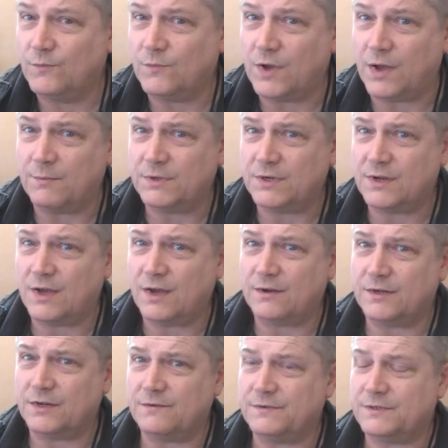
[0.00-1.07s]
hummed and
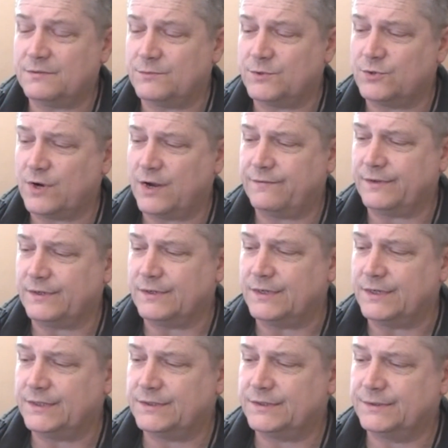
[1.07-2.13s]
hawed over some traffic
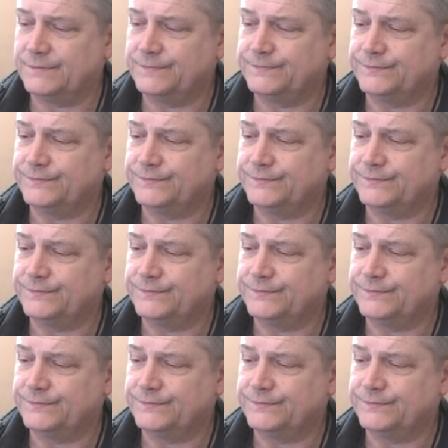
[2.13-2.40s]
lights,